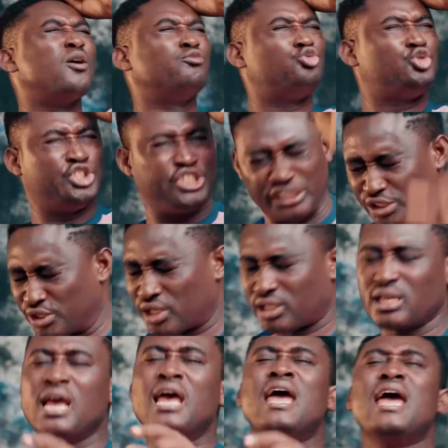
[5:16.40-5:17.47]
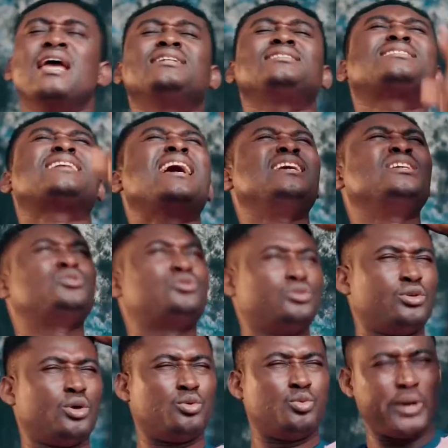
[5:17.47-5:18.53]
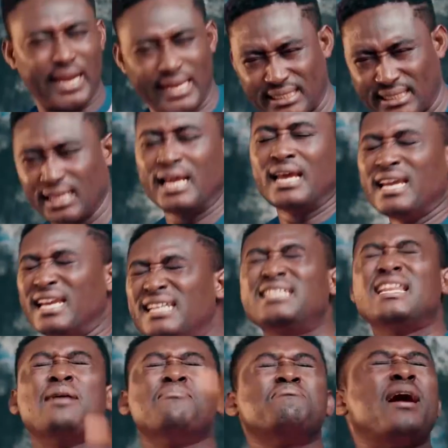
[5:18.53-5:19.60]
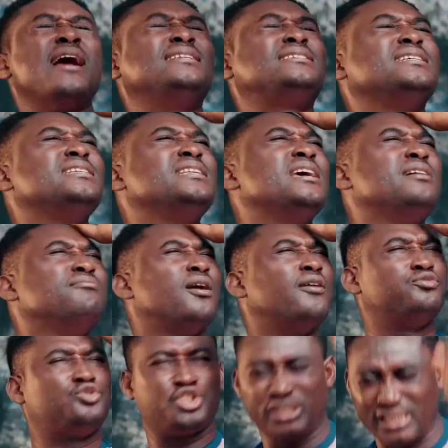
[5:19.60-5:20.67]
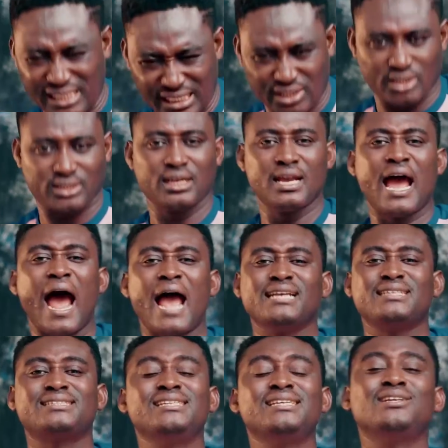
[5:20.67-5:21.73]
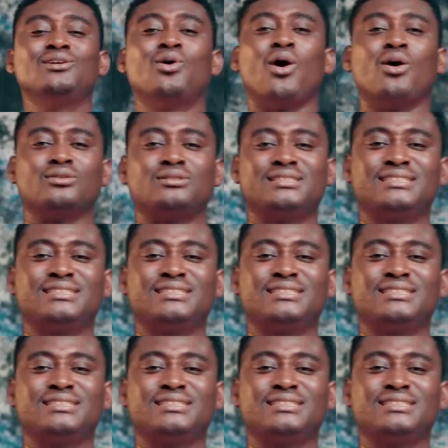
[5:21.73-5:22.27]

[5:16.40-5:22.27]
of Jesus. Enter into your rest in the mighty name of Jesus. I see God